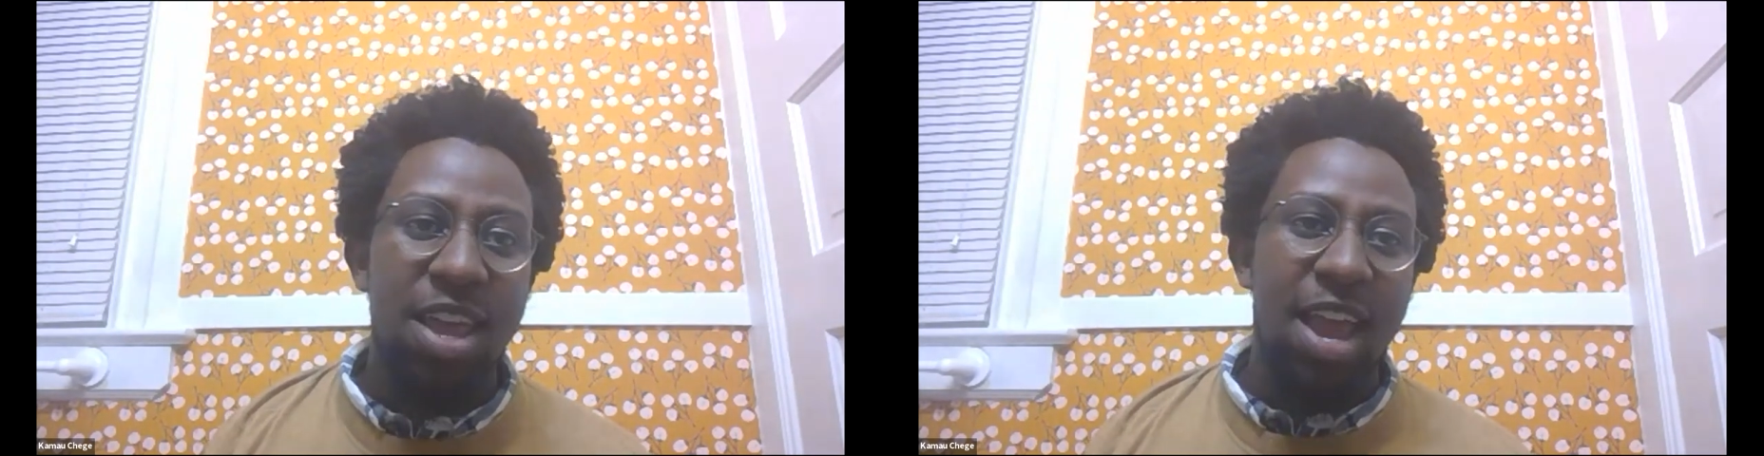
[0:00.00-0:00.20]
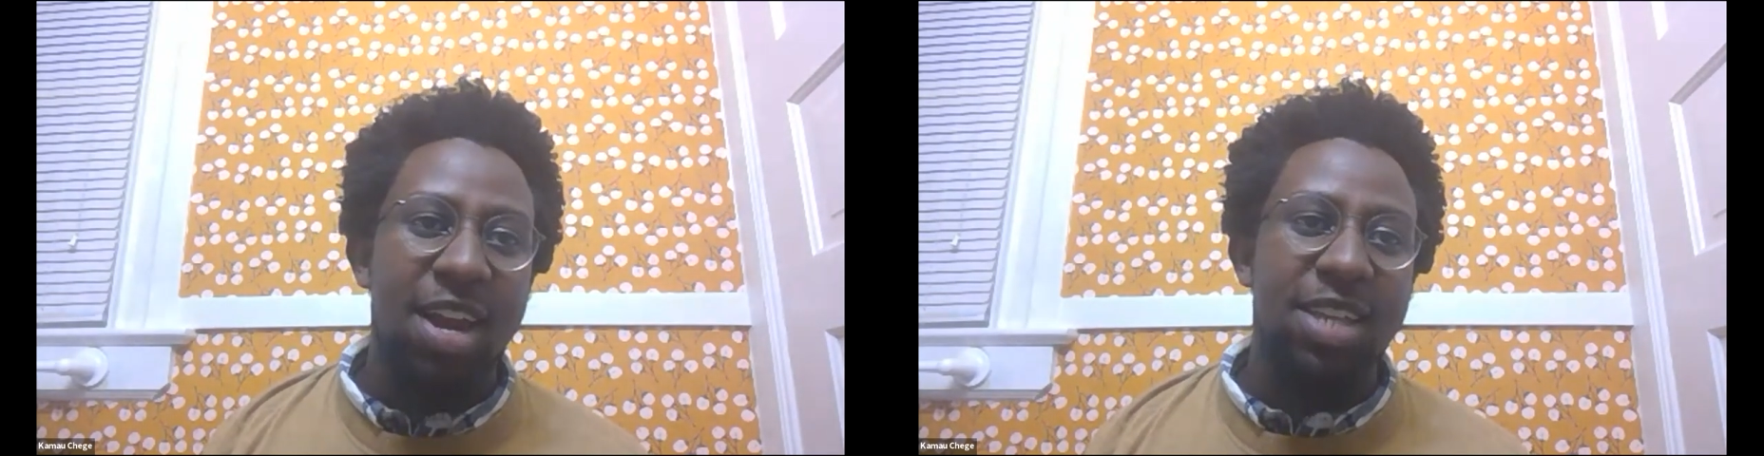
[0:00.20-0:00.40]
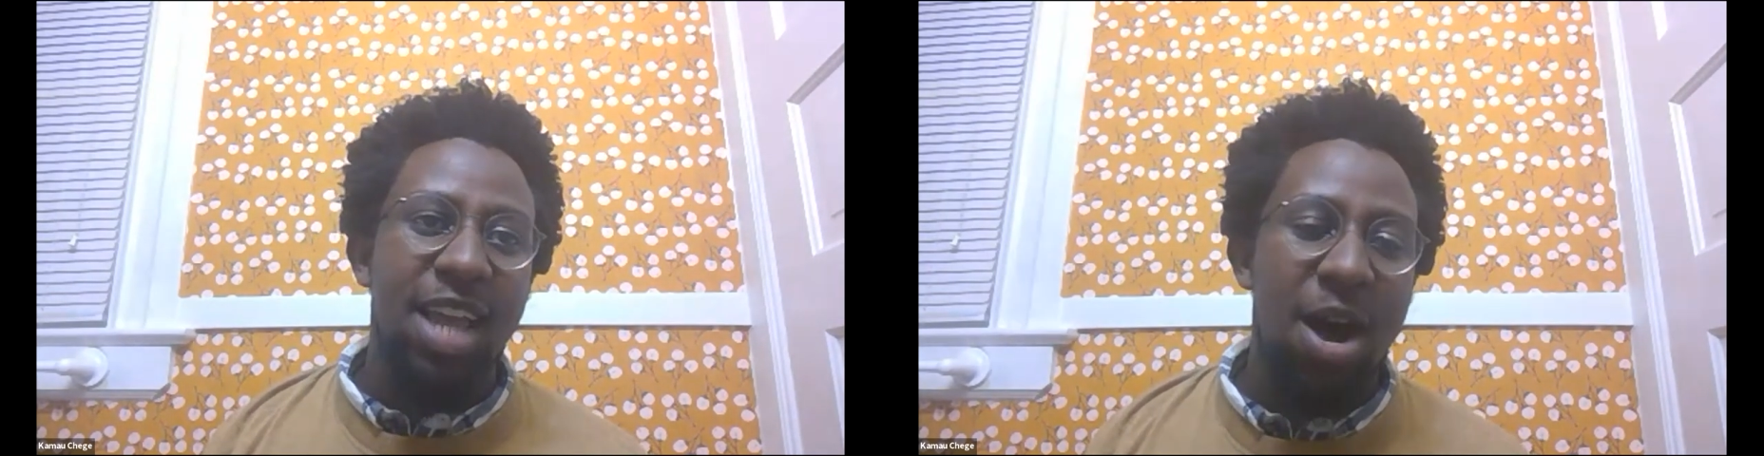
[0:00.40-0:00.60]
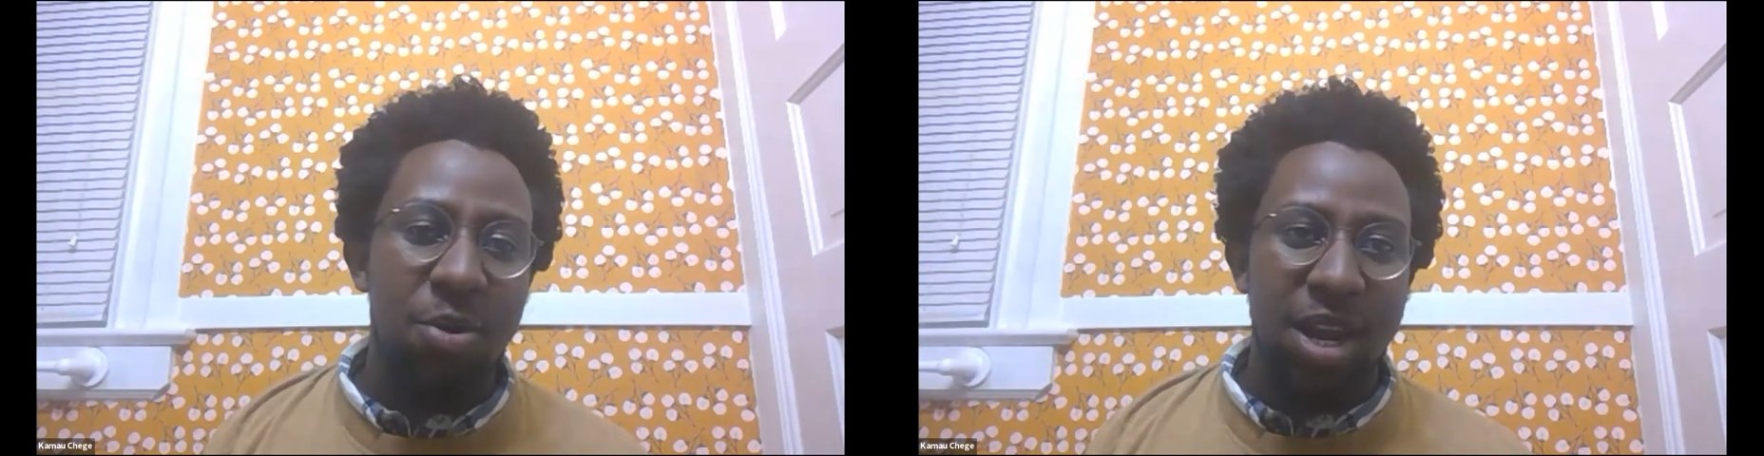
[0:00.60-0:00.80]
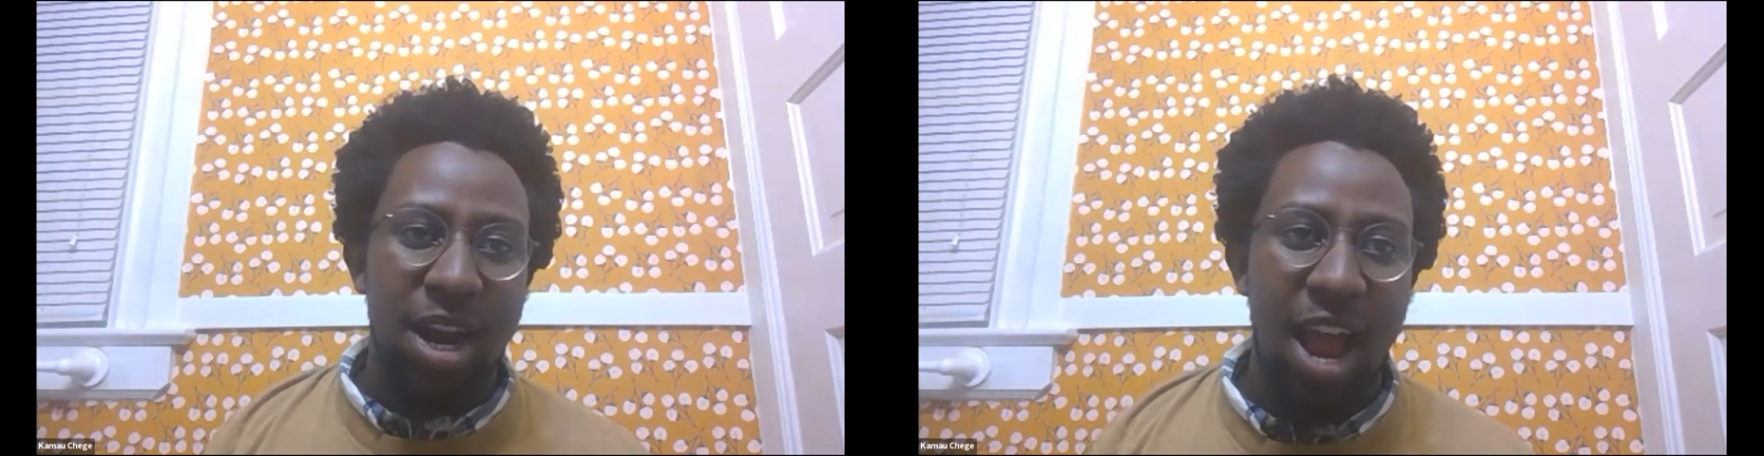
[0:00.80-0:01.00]
and it's how
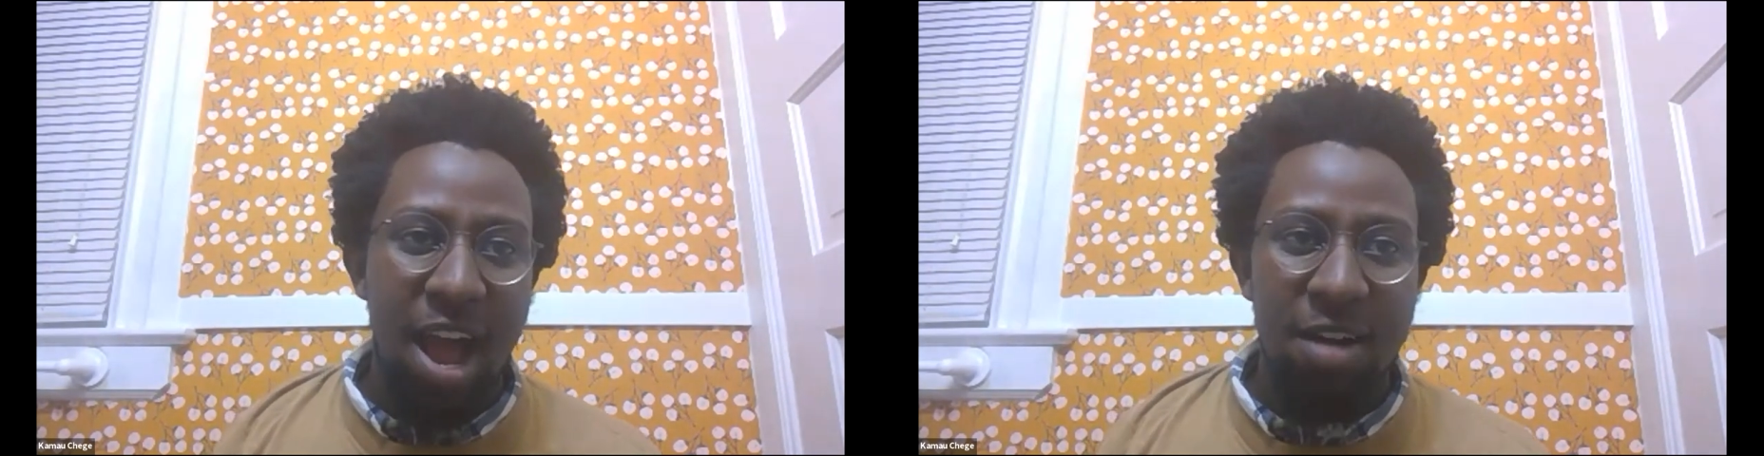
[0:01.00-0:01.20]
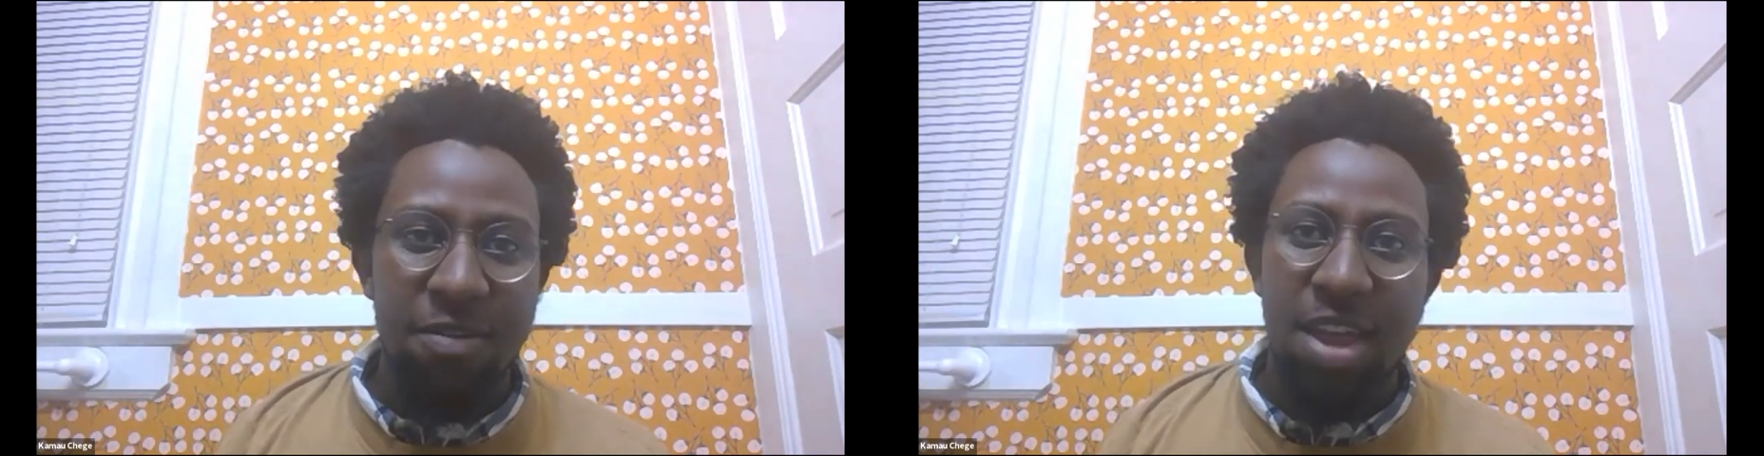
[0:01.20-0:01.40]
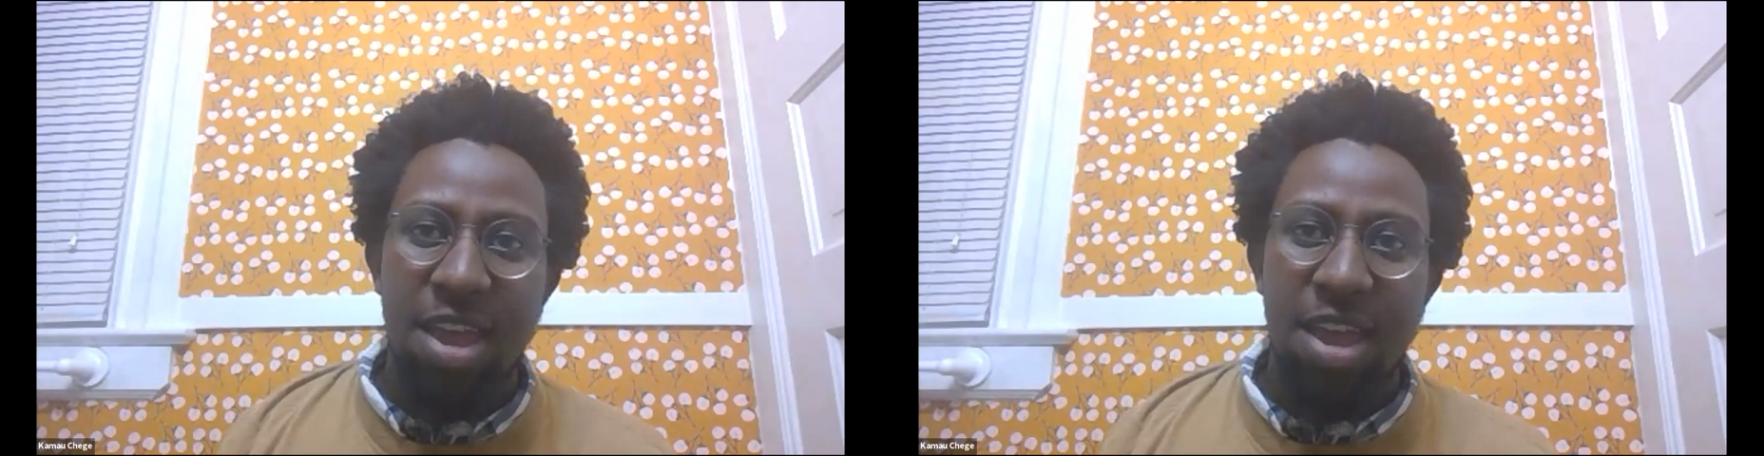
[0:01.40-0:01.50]
we can have